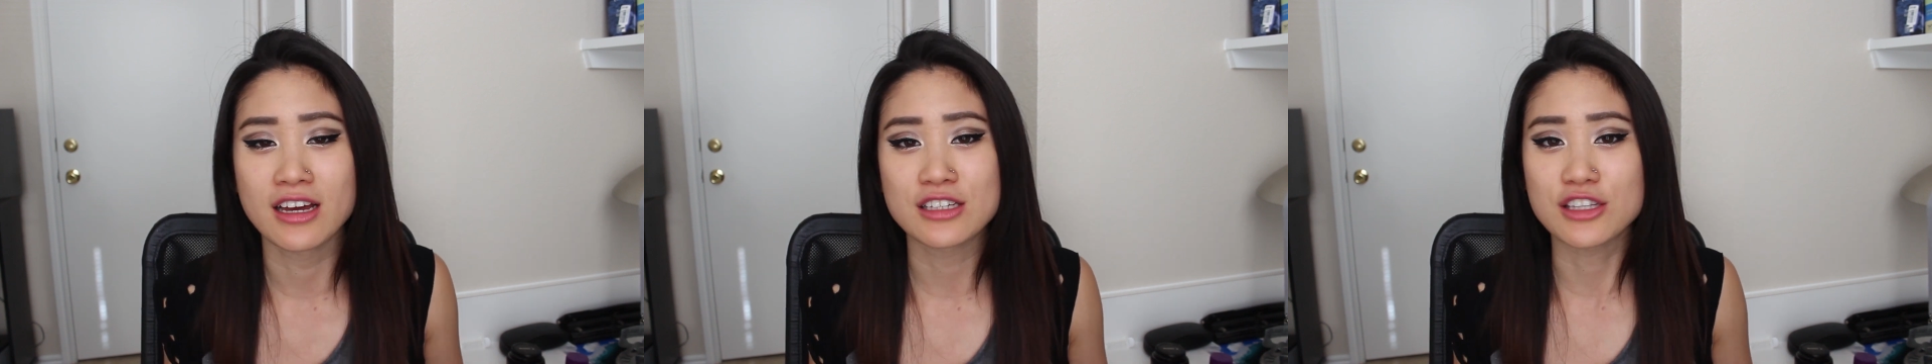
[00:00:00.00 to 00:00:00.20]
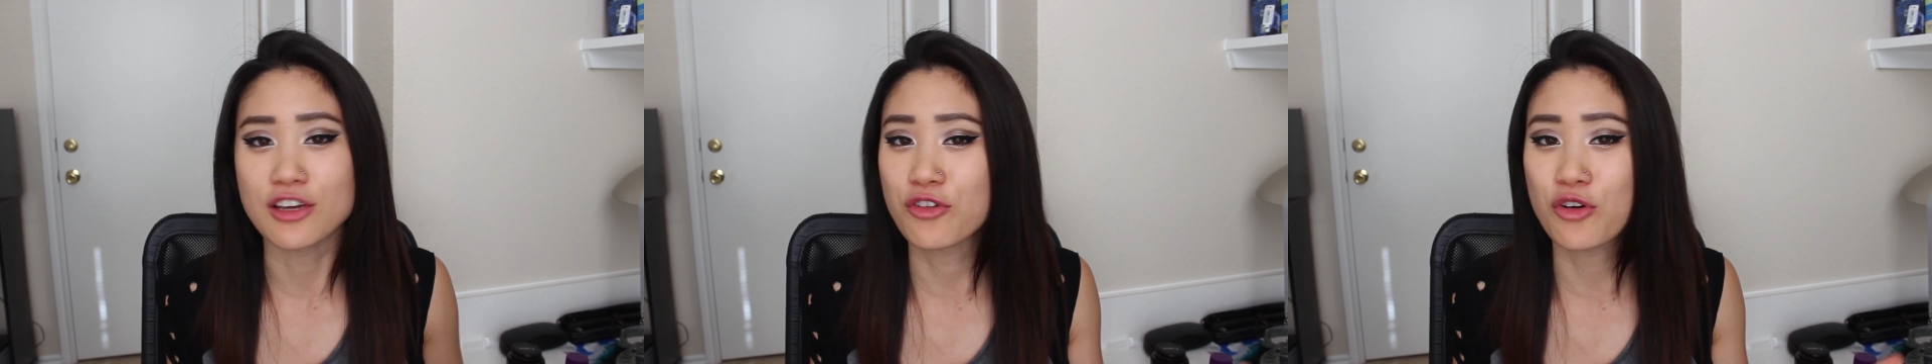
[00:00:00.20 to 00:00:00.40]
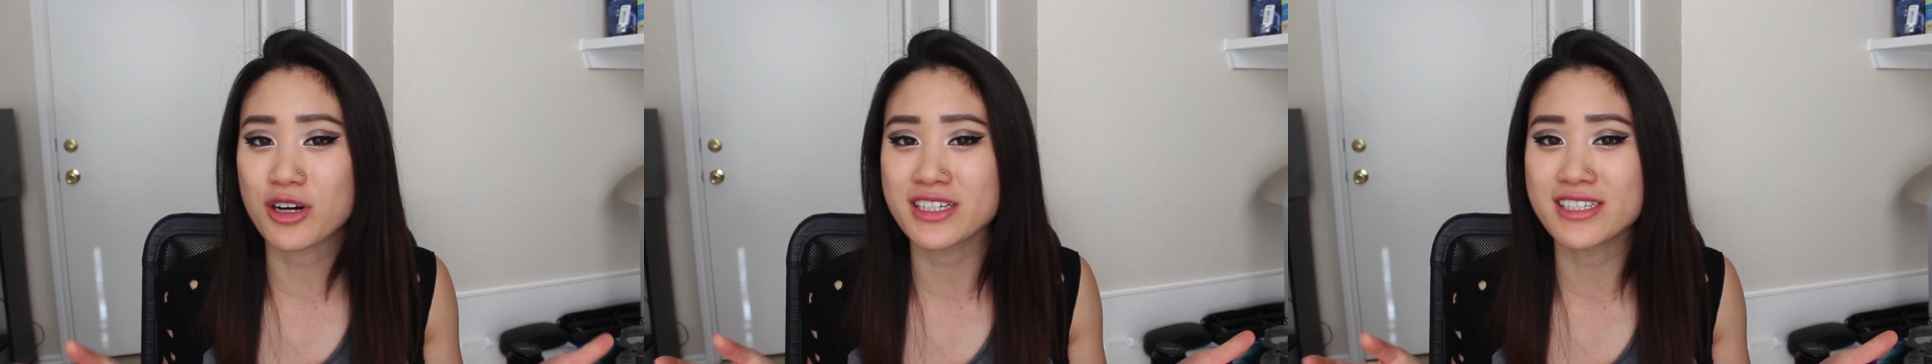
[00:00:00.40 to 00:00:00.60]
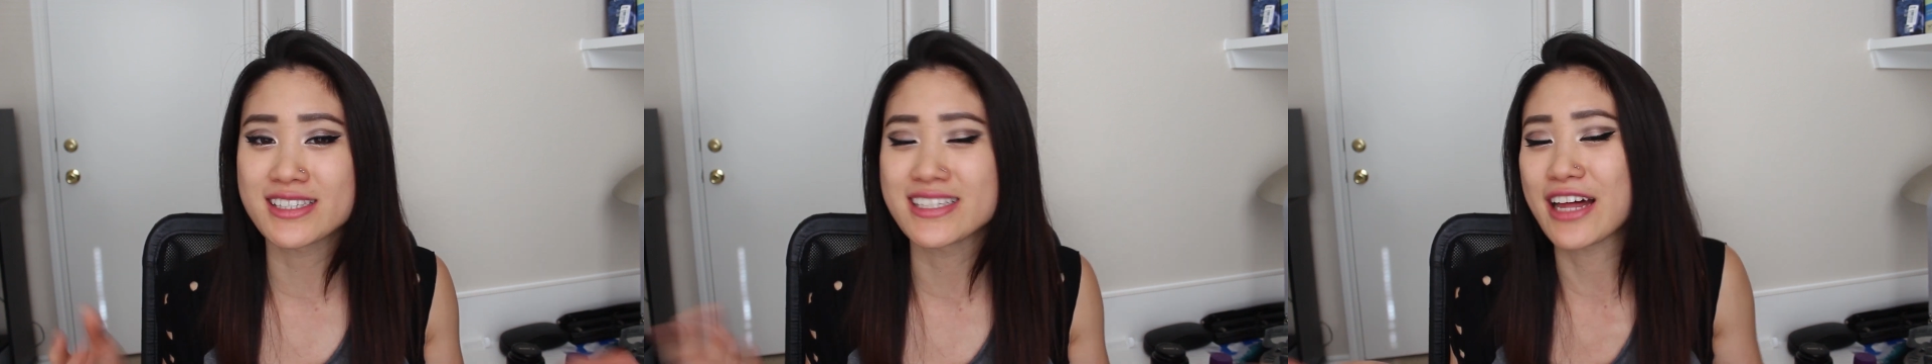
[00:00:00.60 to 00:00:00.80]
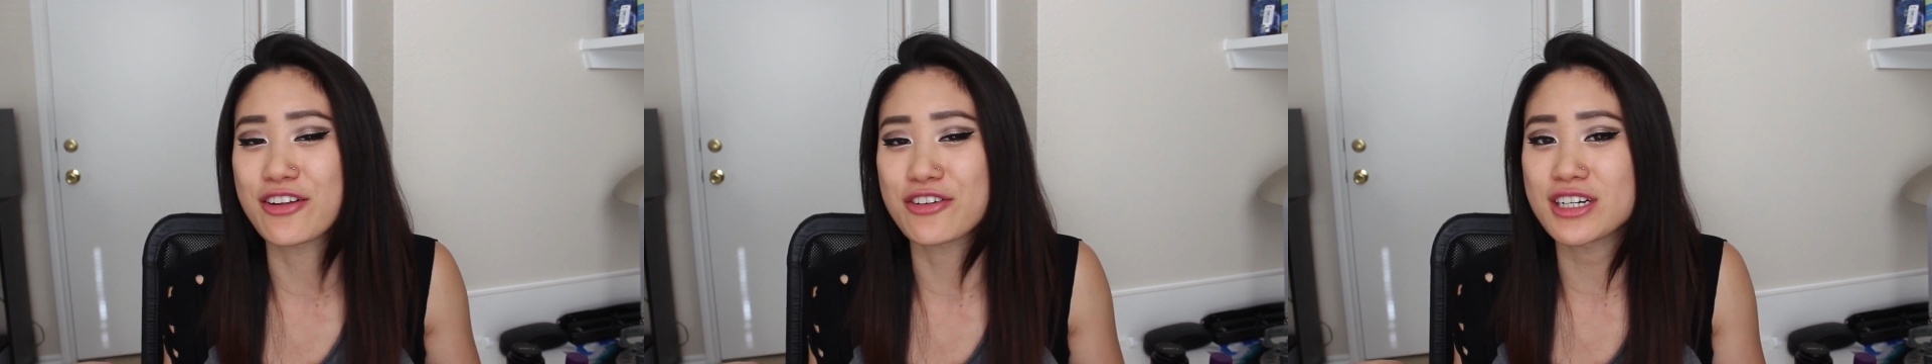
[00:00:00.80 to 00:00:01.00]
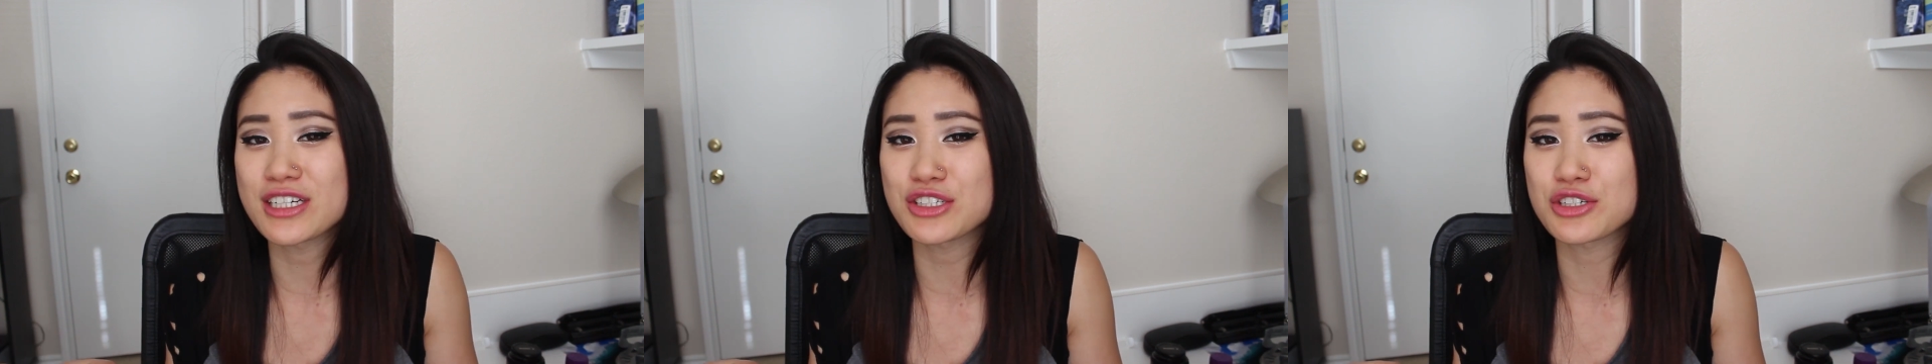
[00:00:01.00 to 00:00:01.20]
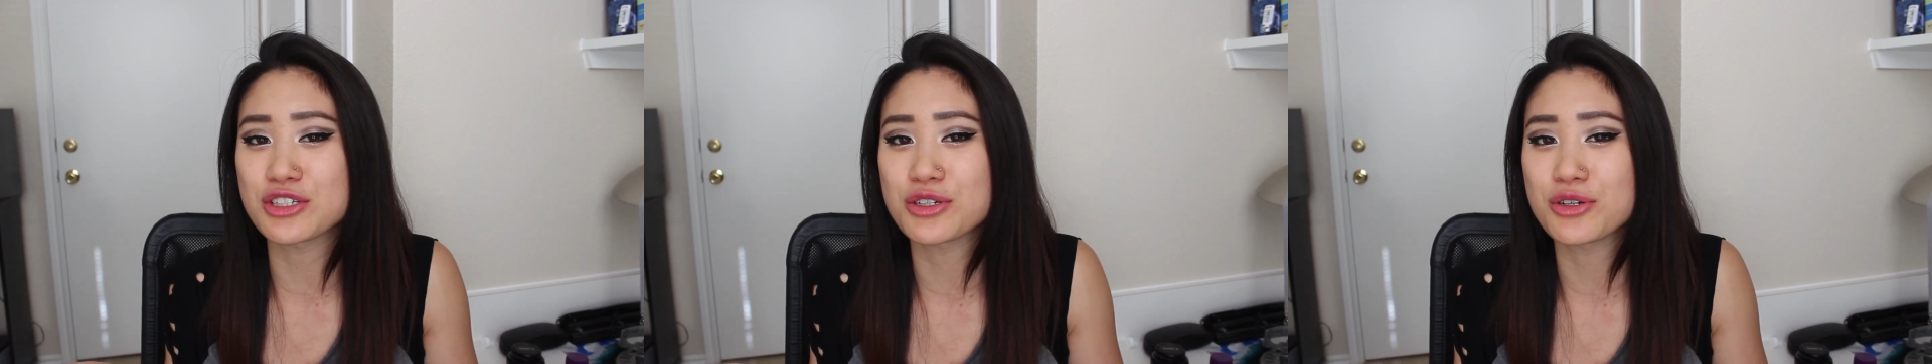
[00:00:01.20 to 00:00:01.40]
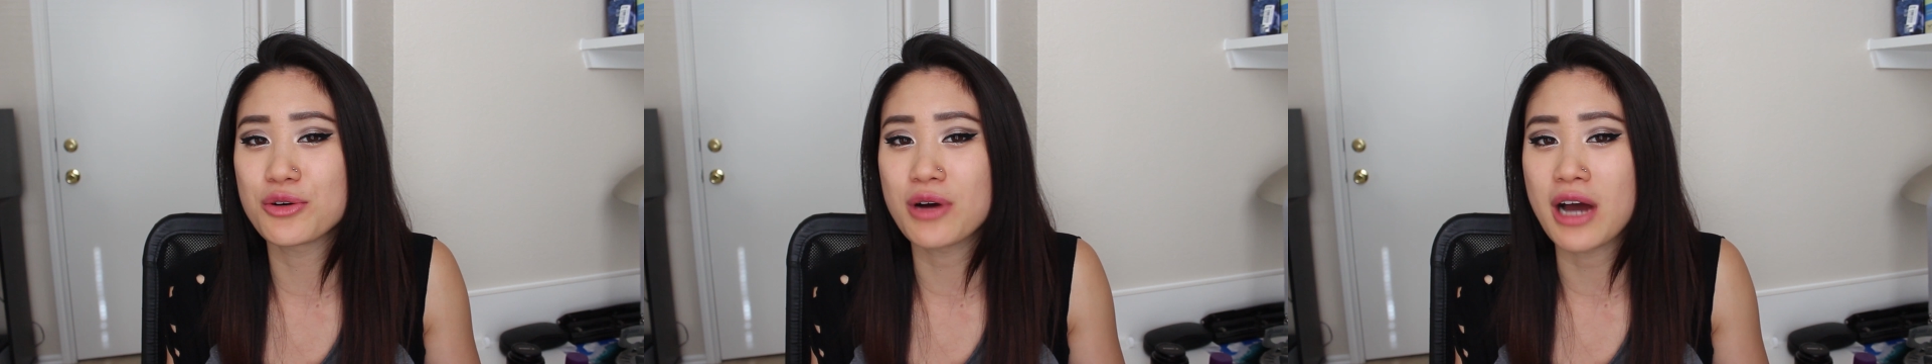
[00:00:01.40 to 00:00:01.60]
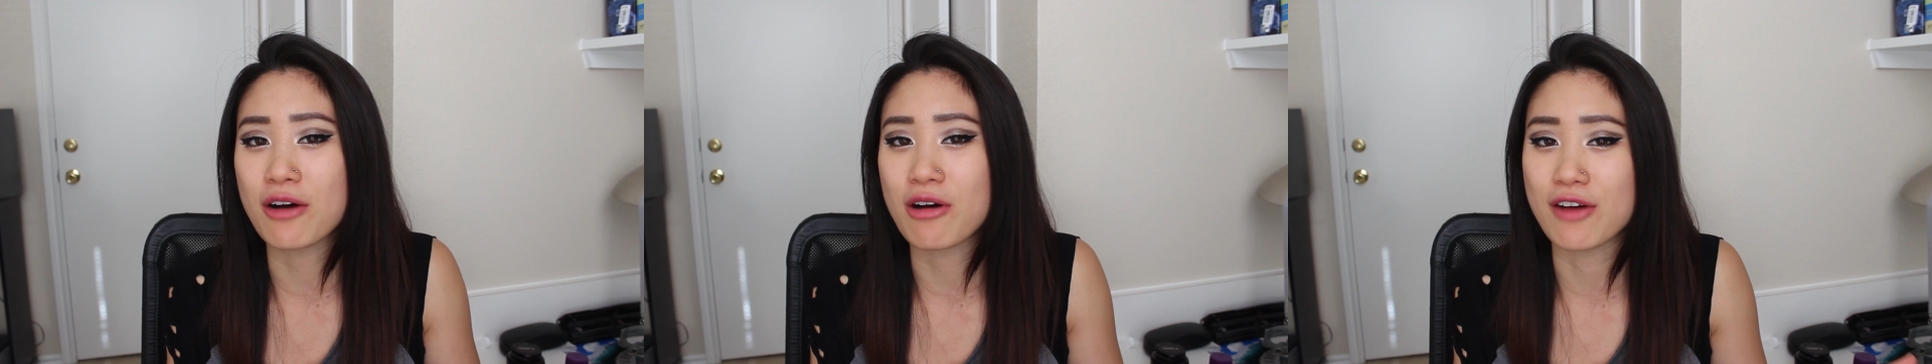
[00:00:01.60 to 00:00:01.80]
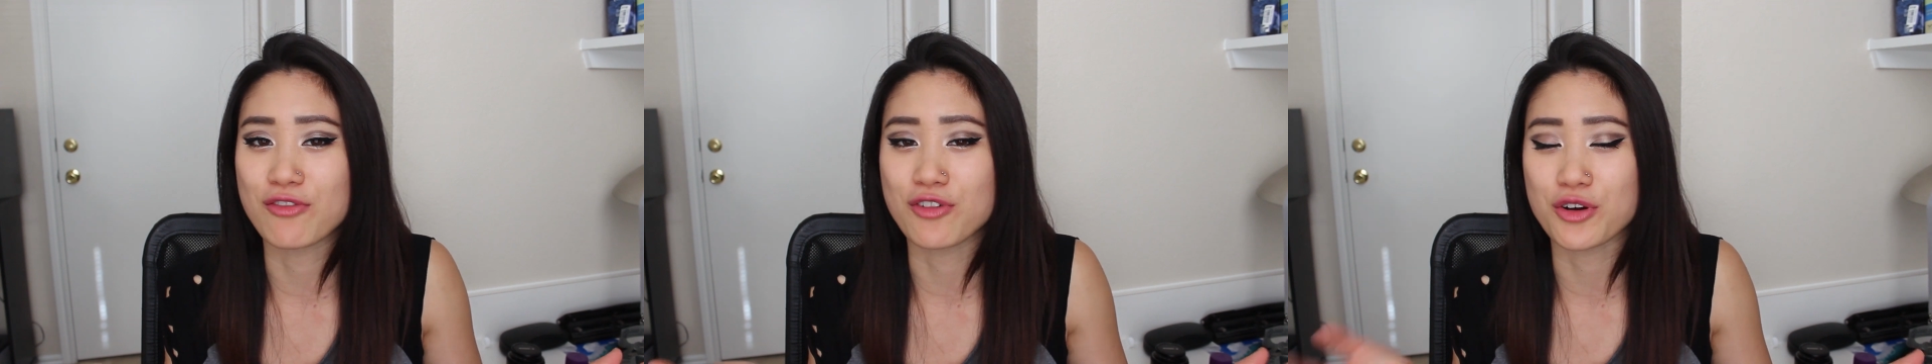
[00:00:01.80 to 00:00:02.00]
So of course, tailor it to
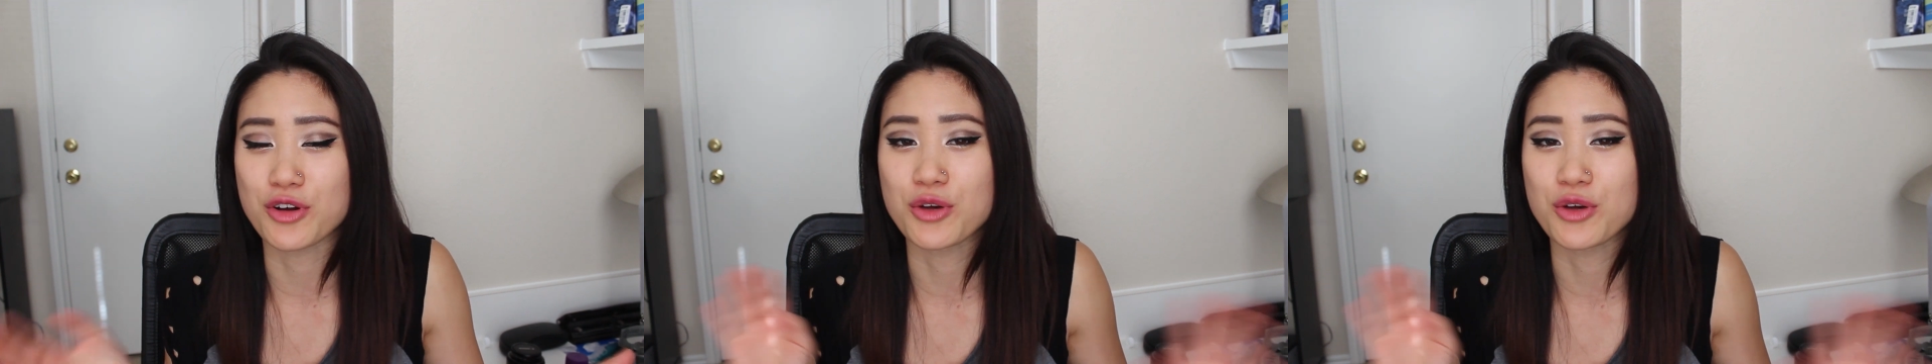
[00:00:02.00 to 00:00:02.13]
however